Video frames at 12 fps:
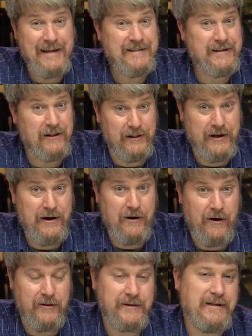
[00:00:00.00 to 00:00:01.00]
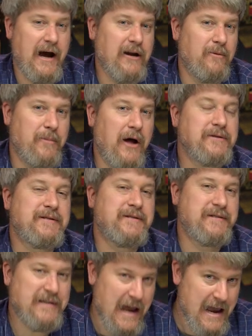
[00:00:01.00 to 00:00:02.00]
it's clear the title belt
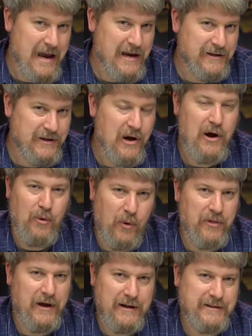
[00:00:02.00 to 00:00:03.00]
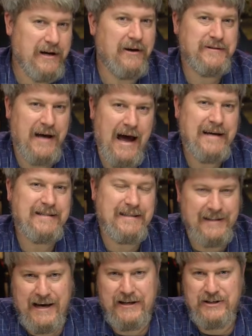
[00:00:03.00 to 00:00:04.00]
stays with Intel's Ice
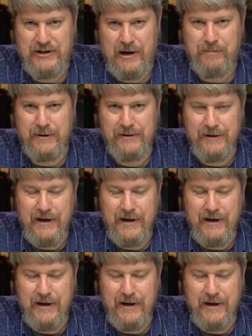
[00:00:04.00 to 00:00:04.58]
Lake chip.